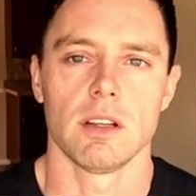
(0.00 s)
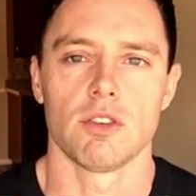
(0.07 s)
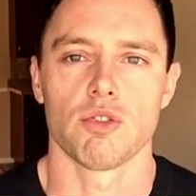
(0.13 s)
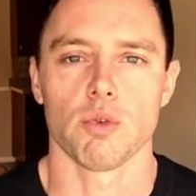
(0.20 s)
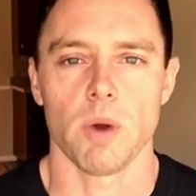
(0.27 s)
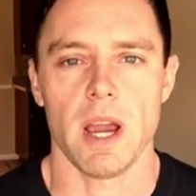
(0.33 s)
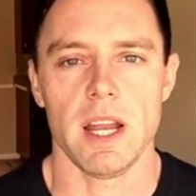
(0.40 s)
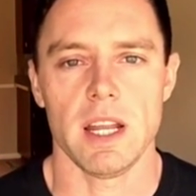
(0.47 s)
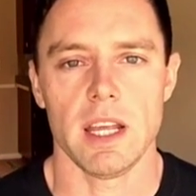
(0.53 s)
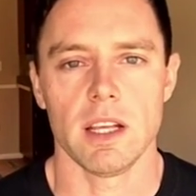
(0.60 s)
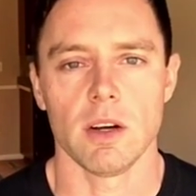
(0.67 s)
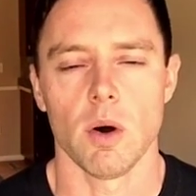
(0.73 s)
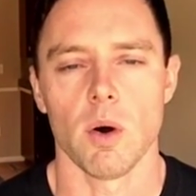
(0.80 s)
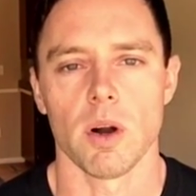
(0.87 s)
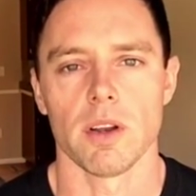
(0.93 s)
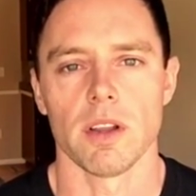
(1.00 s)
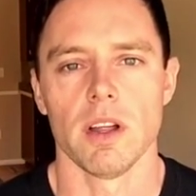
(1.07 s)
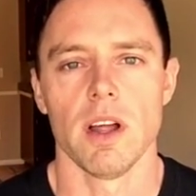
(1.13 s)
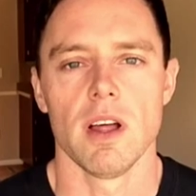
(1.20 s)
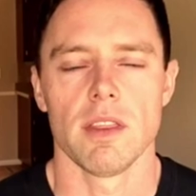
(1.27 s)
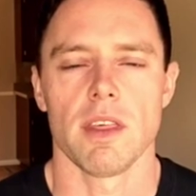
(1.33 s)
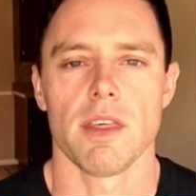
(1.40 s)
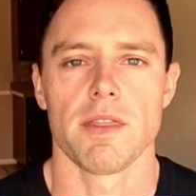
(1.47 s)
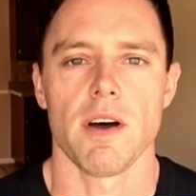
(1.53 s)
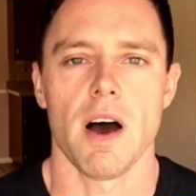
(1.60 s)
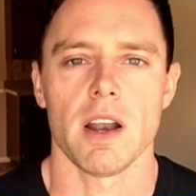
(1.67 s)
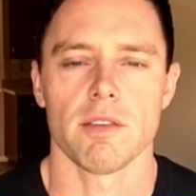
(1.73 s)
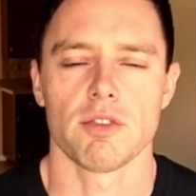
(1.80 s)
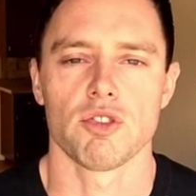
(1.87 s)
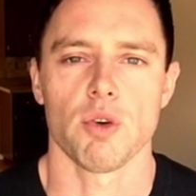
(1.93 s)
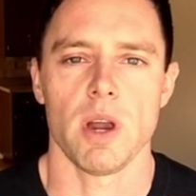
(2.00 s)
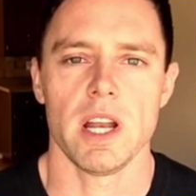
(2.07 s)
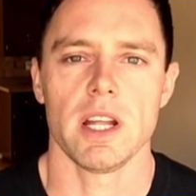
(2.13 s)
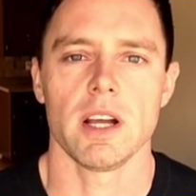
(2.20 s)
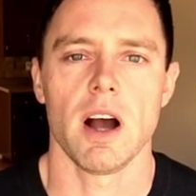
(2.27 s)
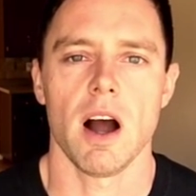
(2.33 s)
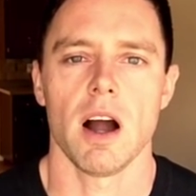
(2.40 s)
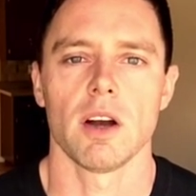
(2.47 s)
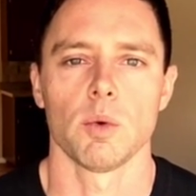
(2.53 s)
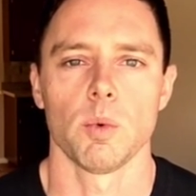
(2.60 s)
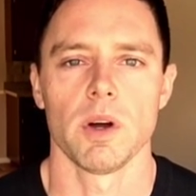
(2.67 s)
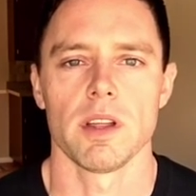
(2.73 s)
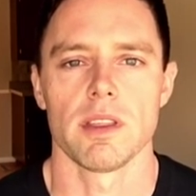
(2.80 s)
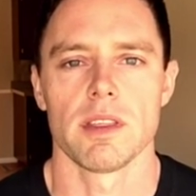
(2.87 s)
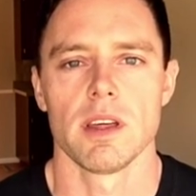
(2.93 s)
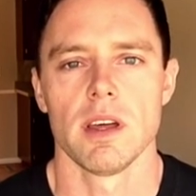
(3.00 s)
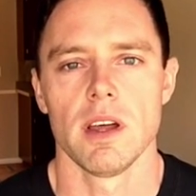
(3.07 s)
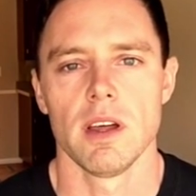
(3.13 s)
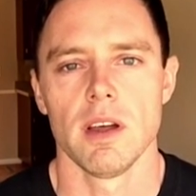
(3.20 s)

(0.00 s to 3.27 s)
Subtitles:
training or the thought of training hard with